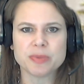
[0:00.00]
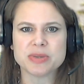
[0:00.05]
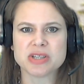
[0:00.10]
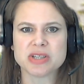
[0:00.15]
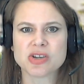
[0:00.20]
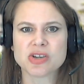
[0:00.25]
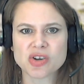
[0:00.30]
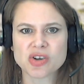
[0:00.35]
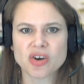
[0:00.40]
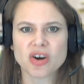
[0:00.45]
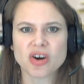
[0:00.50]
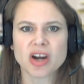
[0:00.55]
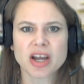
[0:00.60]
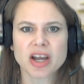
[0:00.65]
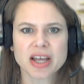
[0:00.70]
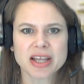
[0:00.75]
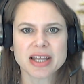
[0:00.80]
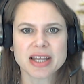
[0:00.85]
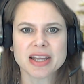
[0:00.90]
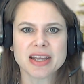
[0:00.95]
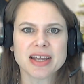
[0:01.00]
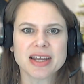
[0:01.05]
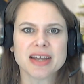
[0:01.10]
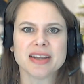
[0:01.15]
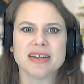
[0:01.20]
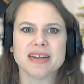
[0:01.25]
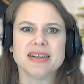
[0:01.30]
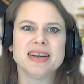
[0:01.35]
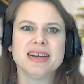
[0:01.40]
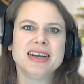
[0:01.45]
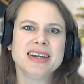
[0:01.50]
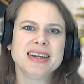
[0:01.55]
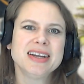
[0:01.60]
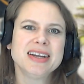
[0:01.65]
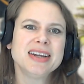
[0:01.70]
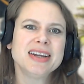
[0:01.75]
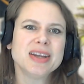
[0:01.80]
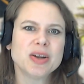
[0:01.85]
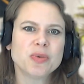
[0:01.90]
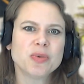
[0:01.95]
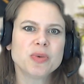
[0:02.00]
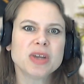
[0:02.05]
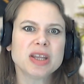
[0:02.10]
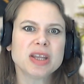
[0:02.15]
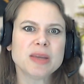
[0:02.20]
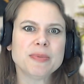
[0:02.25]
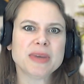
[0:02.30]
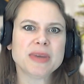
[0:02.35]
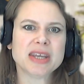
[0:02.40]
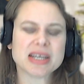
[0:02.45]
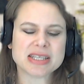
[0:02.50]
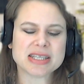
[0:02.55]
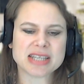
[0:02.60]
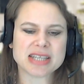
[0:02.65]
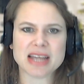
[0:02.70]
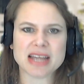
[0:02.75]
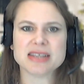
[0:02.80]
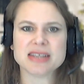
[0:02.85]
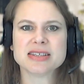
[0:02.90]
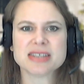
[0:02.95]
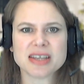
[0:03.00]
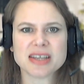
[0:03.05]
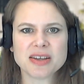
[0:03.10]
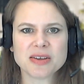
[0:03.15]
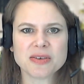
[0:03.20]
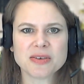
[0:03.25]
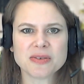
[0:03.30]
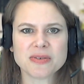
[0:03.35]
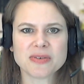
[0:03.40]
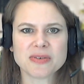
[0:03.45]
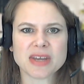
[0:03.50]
position correctly and you know really be attentive.